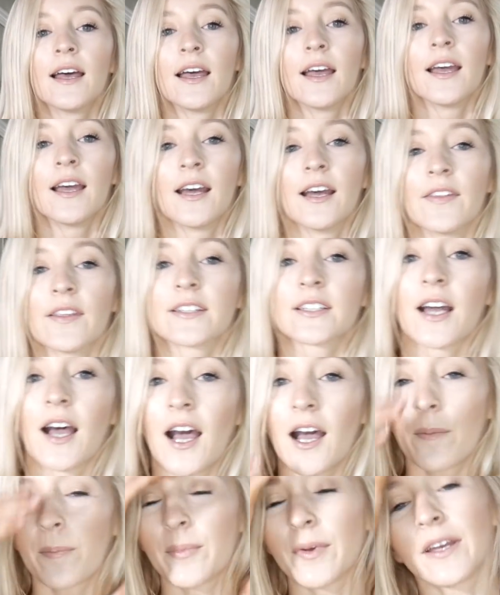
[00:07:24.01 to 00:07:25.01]
And the
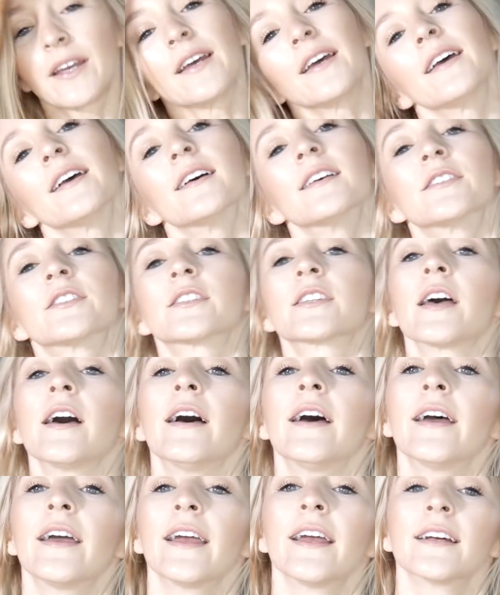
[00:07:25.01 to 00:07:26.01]
top is,
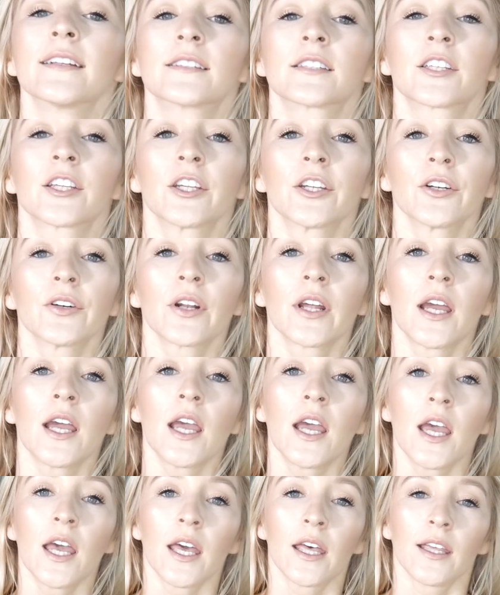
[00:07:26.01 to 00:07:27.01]
it's cute.
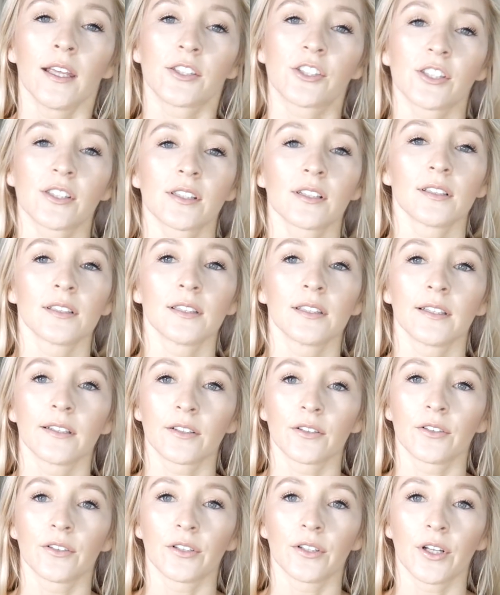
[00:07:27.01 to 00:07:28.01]
It's just a
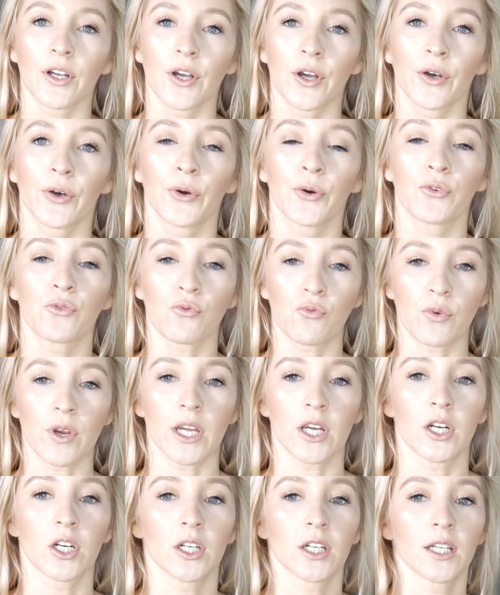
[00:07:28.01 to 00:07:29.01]
little
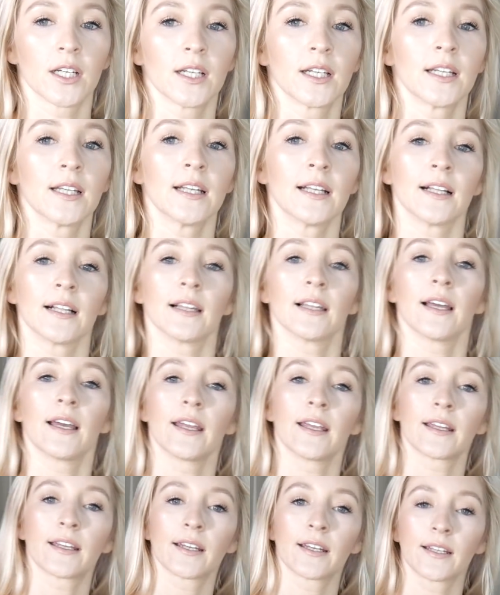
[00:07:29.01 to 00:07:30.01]
weird.
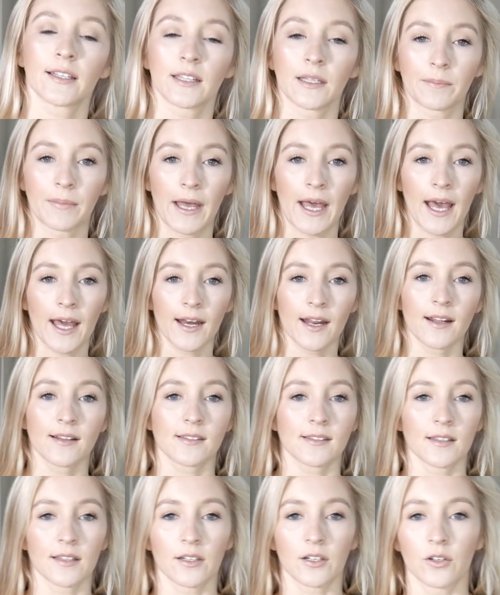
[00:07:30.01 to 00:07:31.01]
Like the
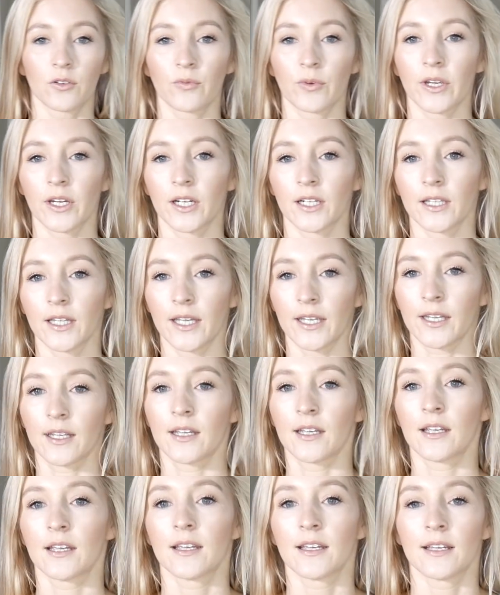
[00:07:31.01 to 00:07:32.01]
padding's a little weird, like
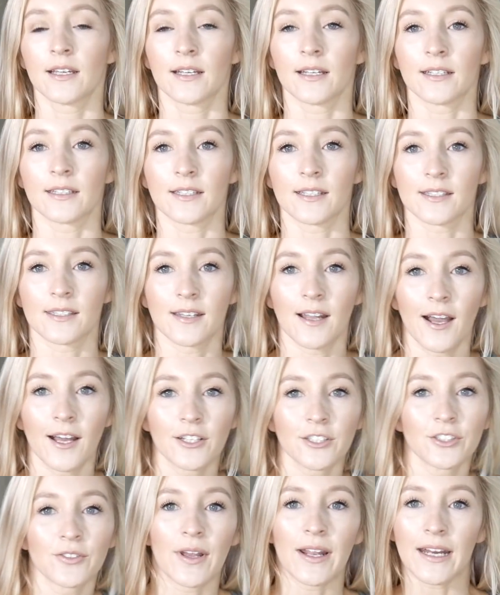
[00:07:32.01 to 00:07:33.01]
does
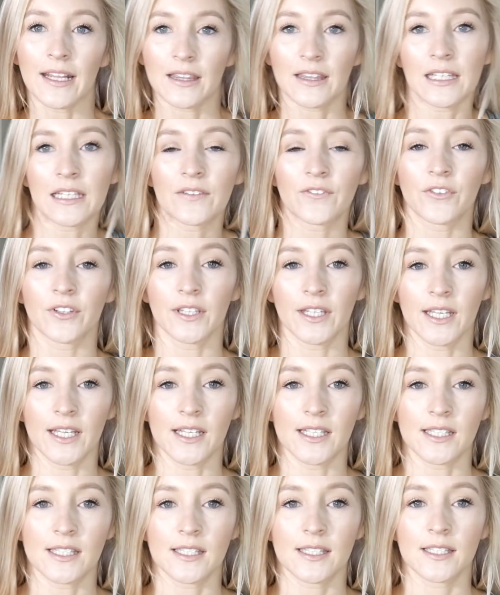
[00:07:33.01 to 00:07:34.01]
not do anything for
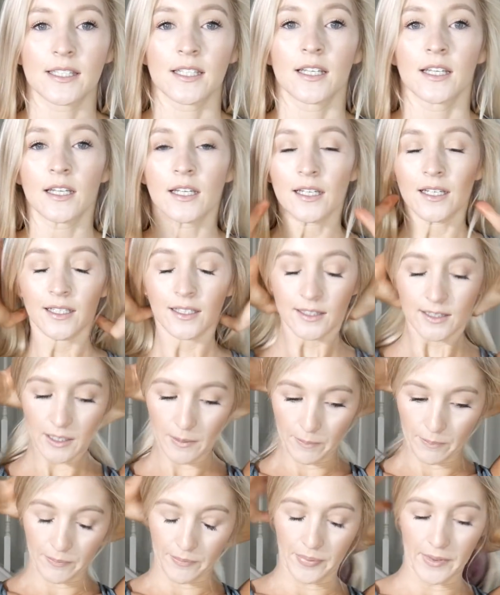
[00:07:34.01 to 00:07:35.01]
this.
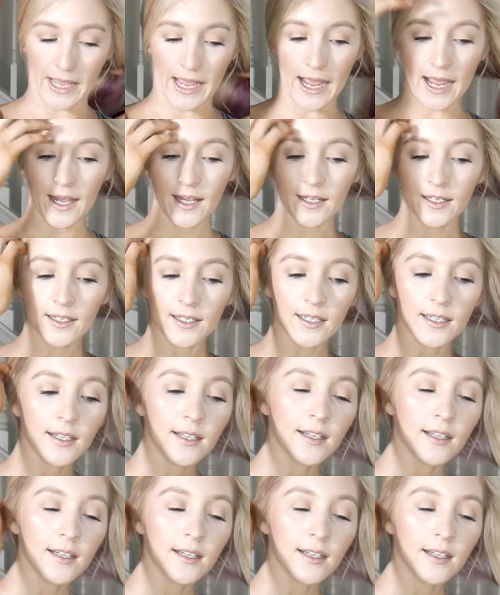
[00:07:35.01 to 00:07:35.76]
The back,